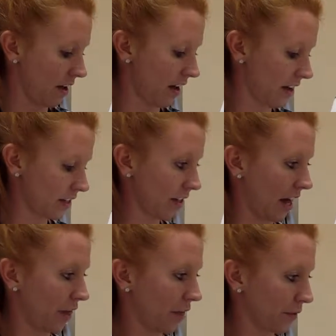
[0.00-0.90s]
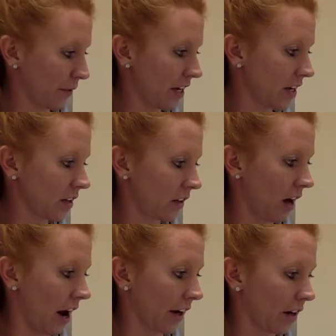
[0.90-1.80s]
ended at 3
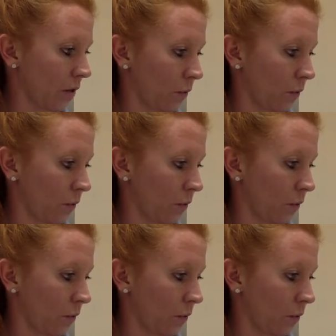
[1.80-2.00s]
o'clock.